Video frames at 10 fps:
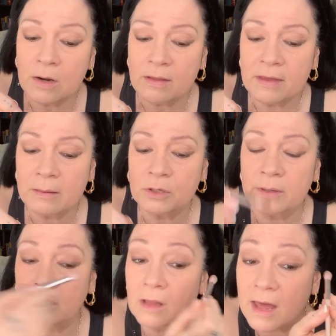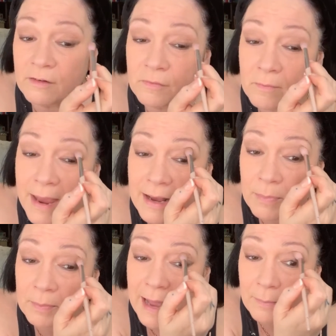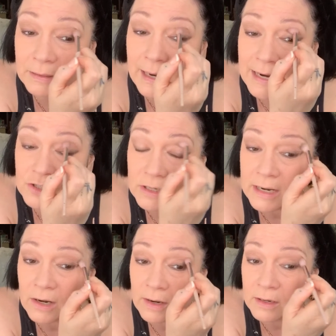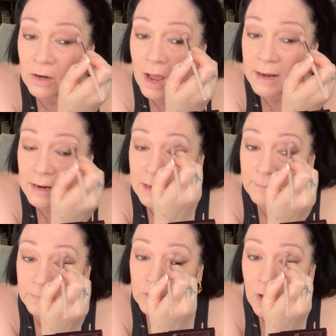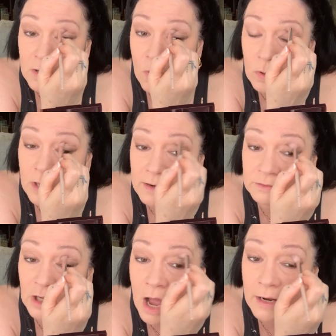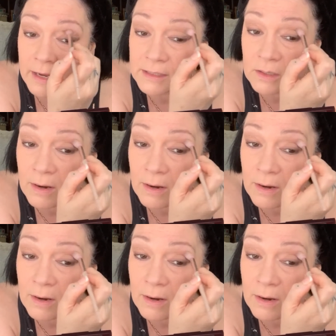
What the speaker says: You know, I think I'm doing a lot of makeup application here and not a whole lot of talking,